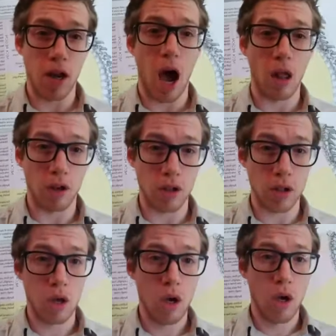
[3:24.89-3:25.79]

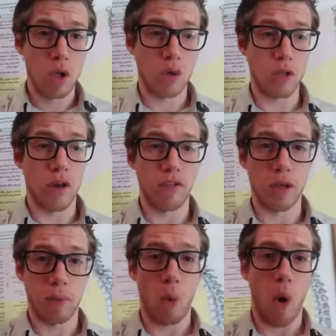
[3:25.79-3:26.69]
So it's definitely
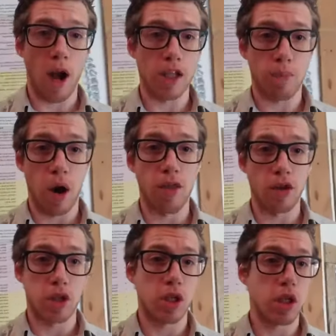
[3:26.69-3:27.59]
something widespread.
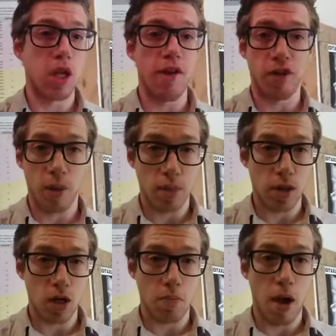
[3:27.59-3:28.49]
There's a significant
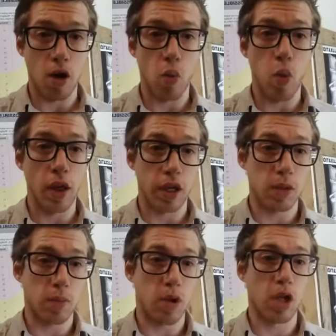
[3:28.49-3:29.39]
percentage of men who will
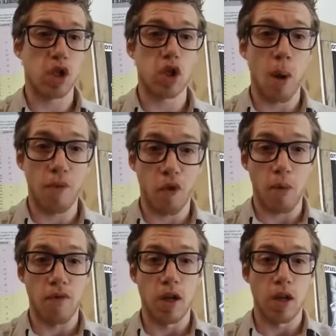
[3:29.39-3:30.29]
experience some
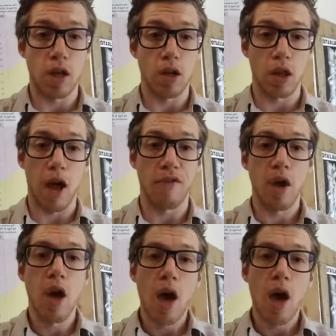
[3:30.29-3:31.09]
form of ED in their life.